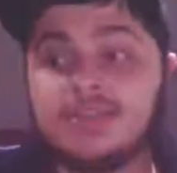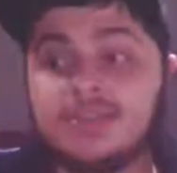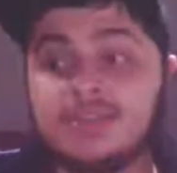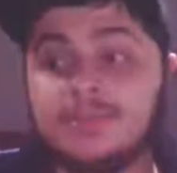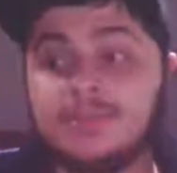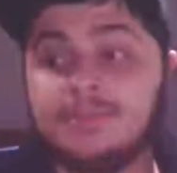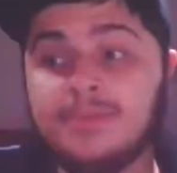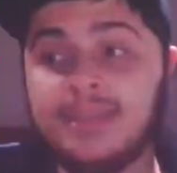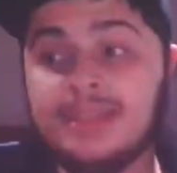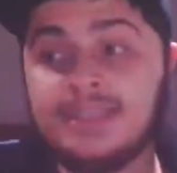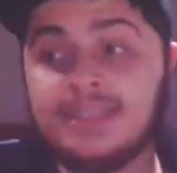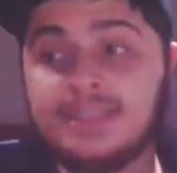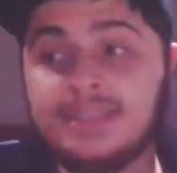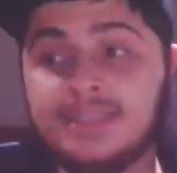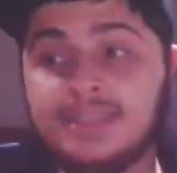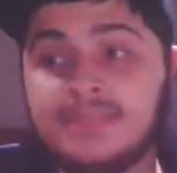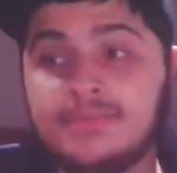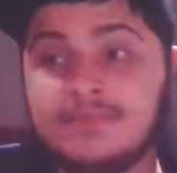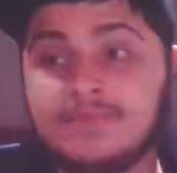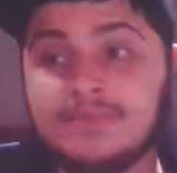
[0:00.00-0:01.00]
So
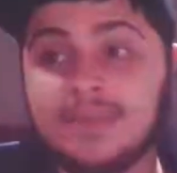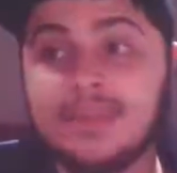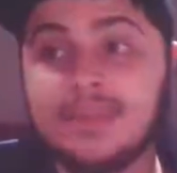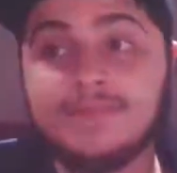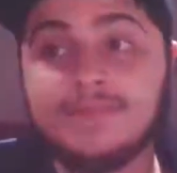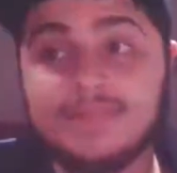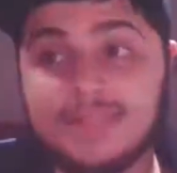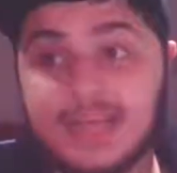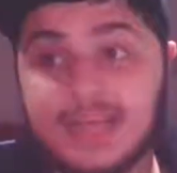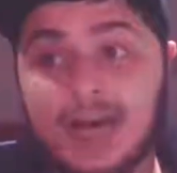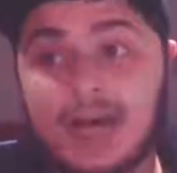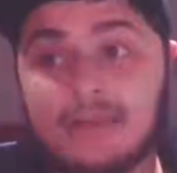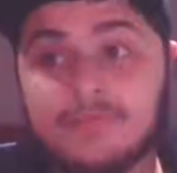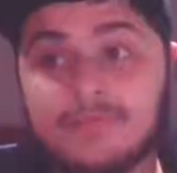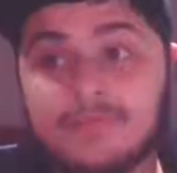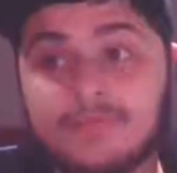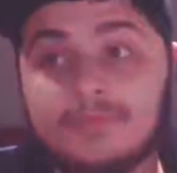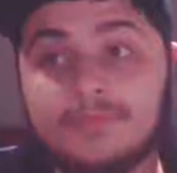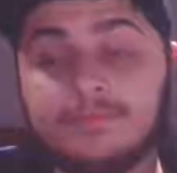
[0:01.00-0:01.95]
Plankton gives up,